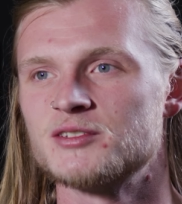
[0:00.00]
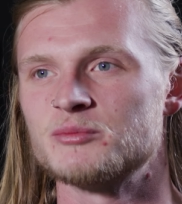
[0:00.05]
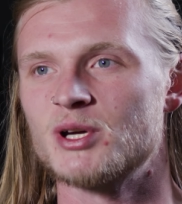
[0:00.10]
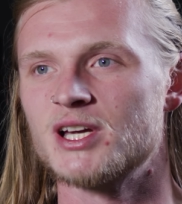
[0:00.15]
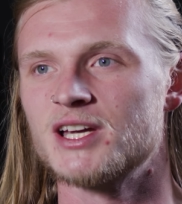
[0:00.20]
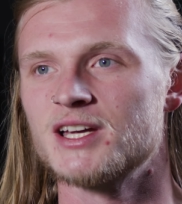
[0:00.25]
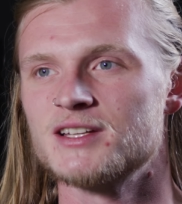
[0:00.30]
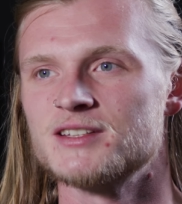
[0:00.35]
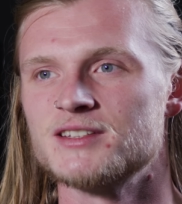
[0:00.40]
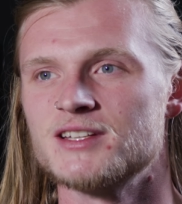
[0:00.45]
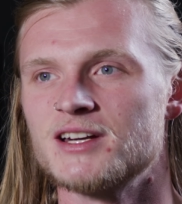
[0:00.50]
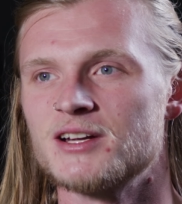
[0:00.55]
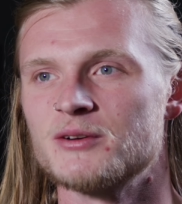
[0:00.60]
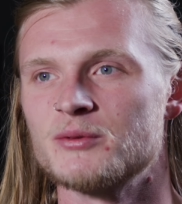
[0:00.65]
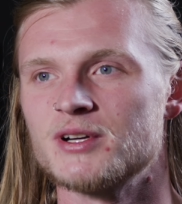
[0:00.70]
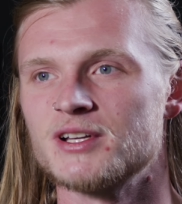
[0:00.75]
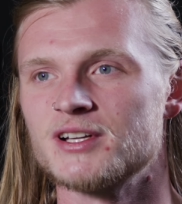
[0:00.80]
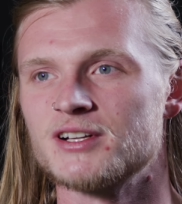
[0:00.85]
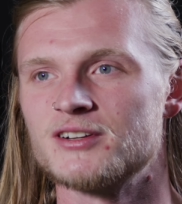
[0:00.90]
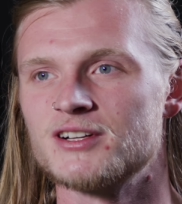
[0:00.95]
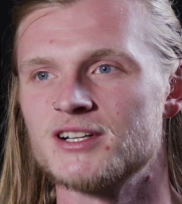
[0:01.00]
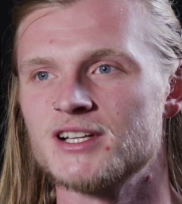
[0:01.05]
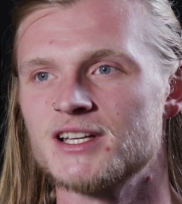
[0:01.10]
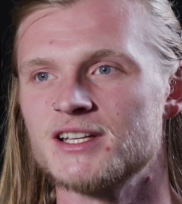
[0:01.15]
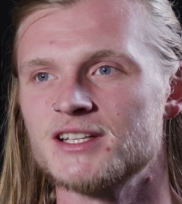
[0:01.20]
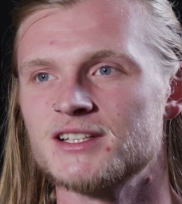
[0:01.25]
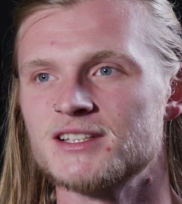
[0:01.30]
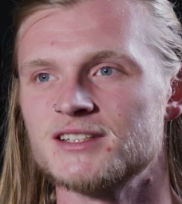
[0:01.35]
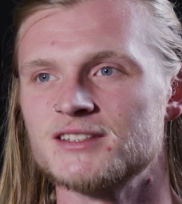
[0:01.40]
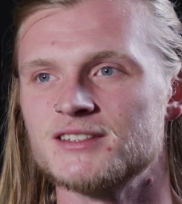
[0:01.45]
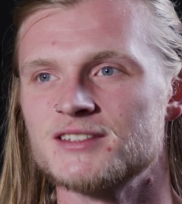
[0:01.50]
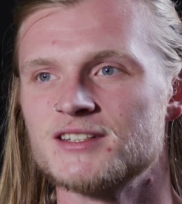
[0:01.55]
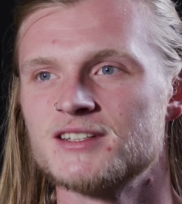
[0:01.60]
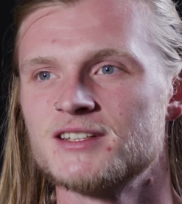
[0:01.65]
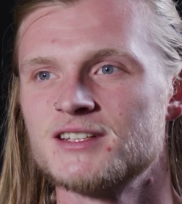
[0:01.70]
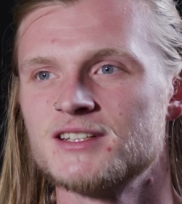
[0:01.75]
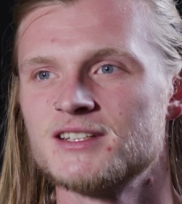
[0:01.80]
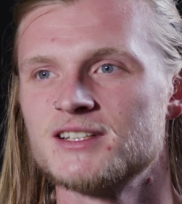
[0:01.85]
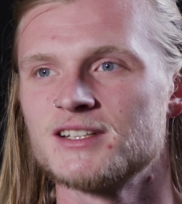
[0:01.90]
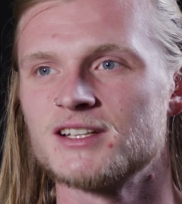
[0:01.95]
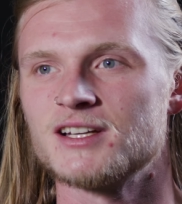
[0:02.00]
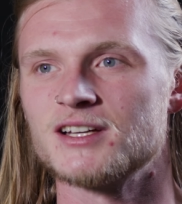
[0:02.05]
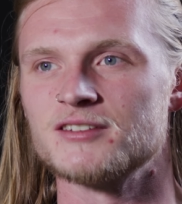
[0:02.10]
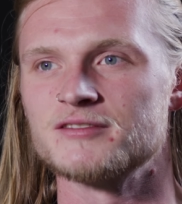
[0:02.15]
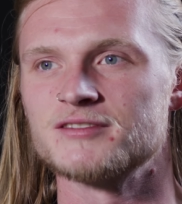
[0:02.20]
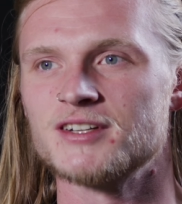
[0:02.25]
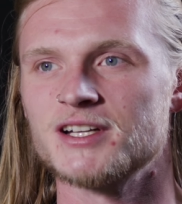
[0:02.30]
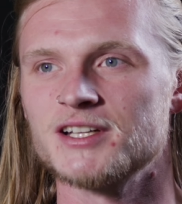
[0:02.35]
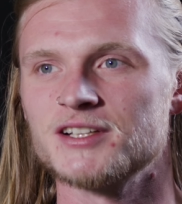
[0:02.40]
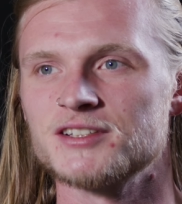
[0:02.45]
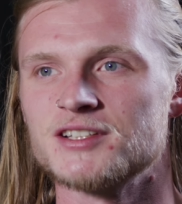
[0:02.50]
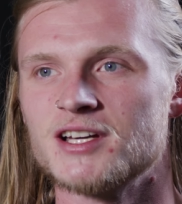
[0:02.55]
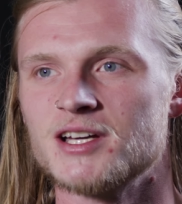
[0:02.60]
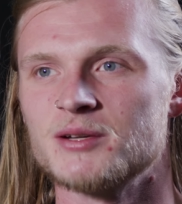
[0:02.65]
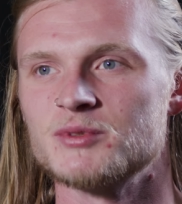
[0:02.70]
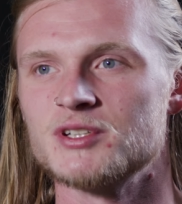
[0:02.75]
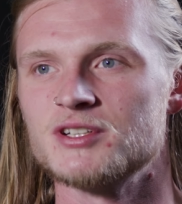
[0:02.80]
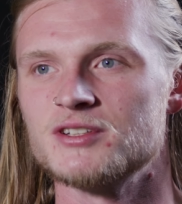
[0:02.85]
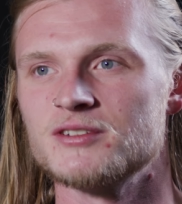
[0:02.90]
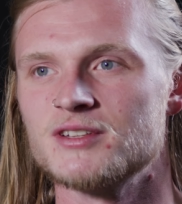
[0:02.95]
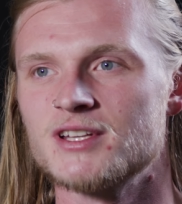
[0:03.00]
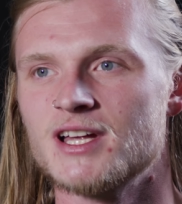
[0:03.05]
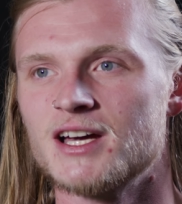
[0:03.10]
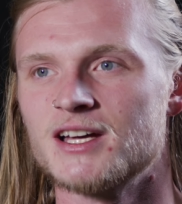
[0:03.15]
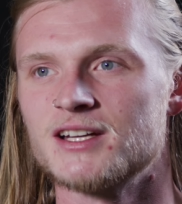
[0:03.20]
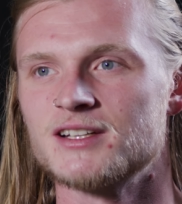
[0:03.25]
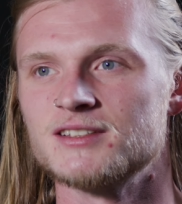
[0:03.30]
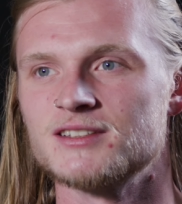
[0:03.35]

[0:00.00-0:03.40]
in my head that I want to create and kind of finding time to do that.